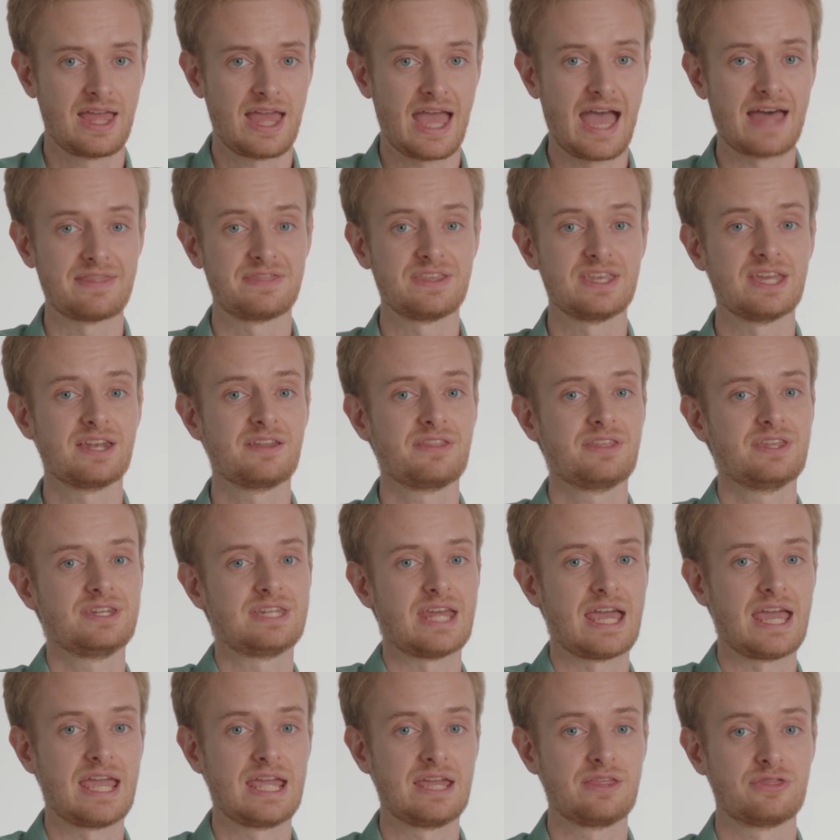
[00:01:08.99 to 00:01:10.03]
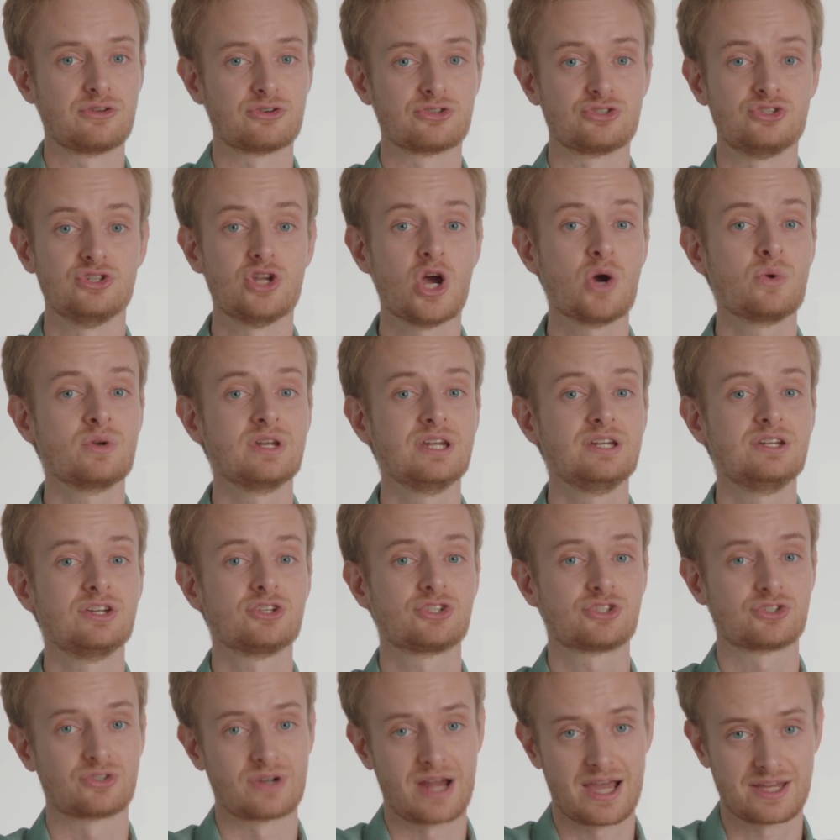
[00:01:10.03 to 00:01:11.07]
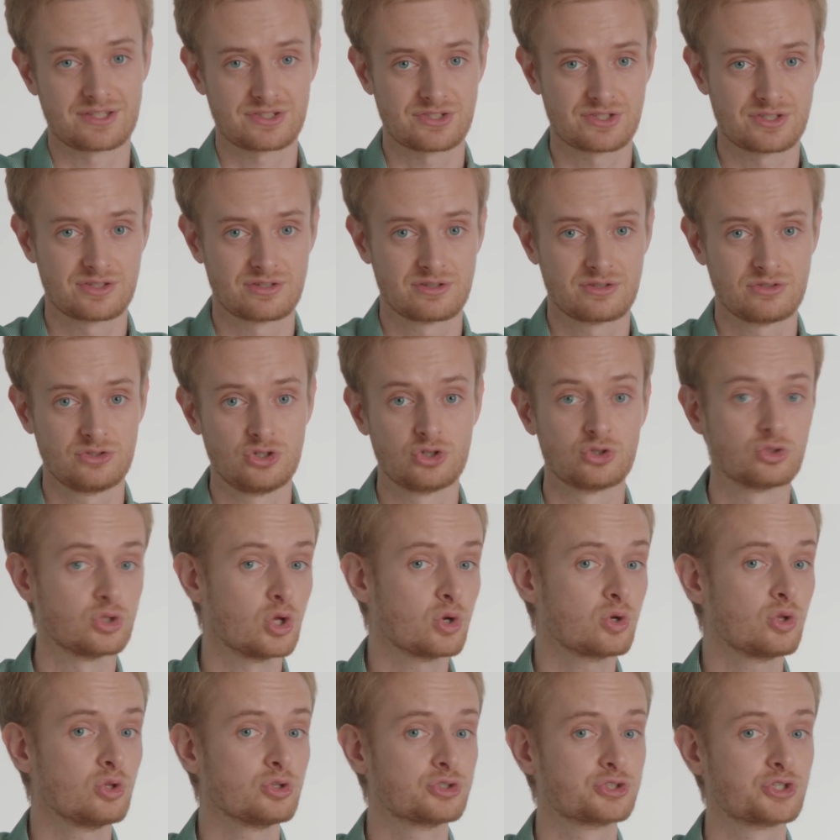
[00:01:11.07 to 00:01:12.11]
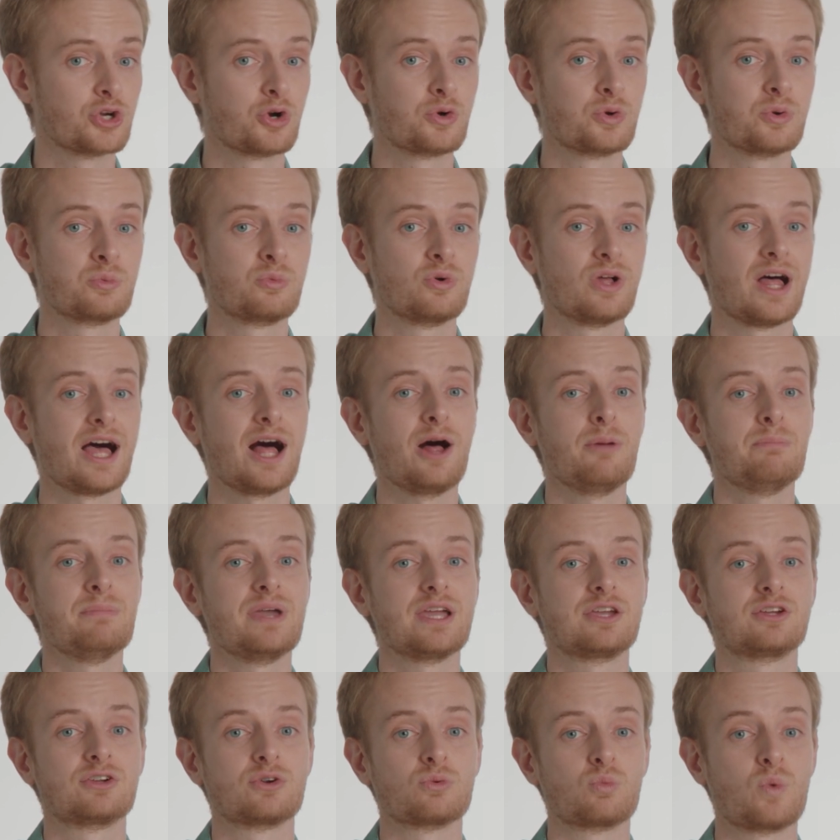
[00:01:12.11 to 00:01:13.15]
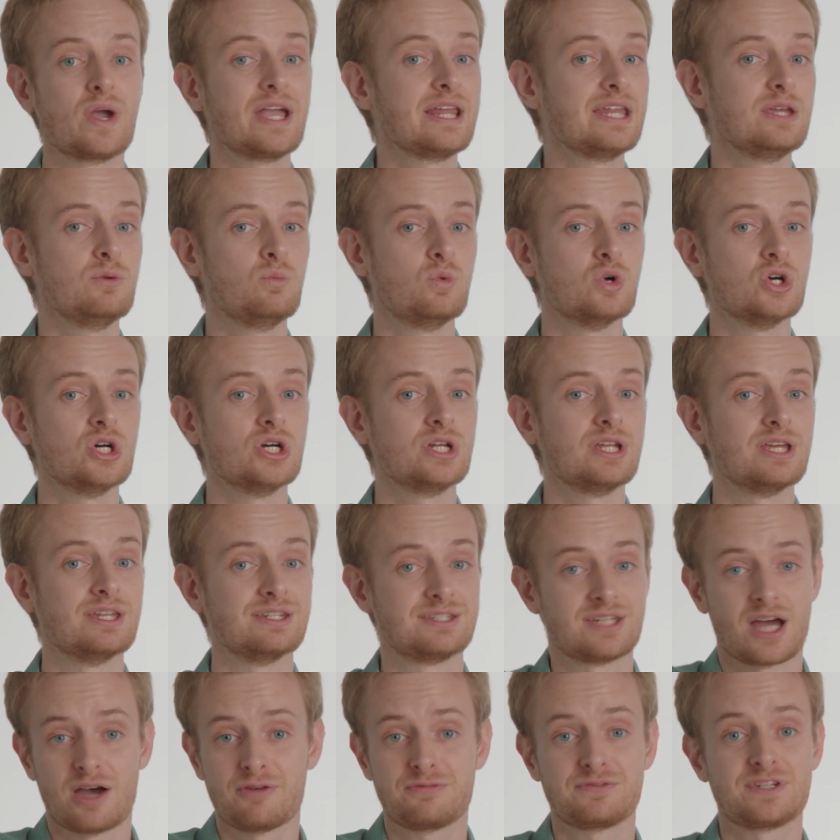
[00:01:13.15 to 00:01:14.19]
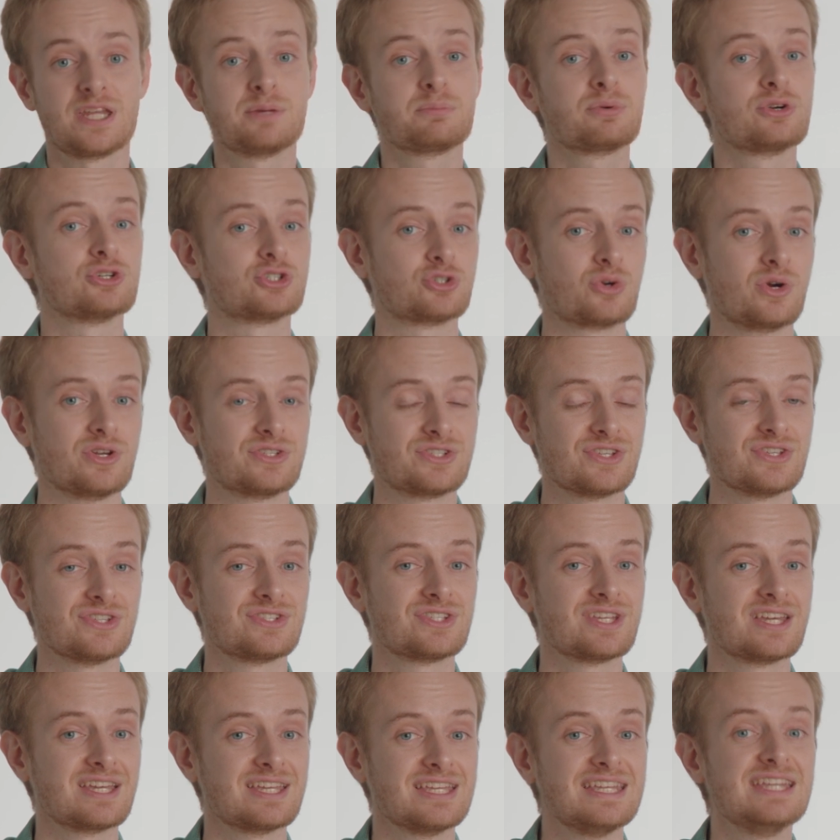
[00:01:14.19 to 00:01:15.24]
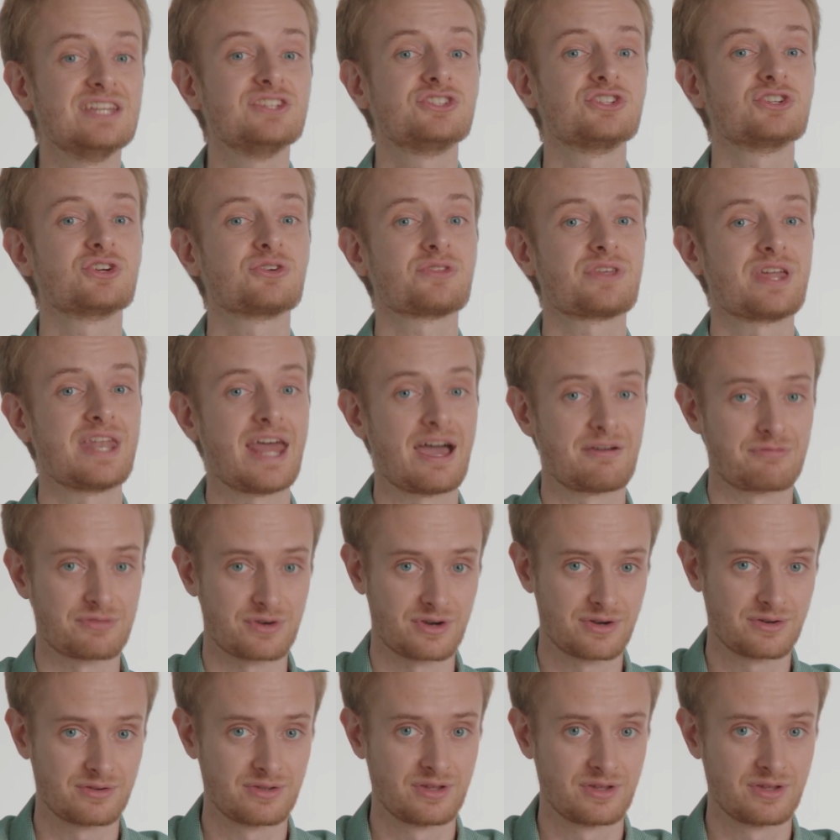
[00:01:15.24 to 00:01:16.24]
At the end of the day, there's no need to stress. Your local showroom will help make your weighty wood and tough timber choices easier than ever.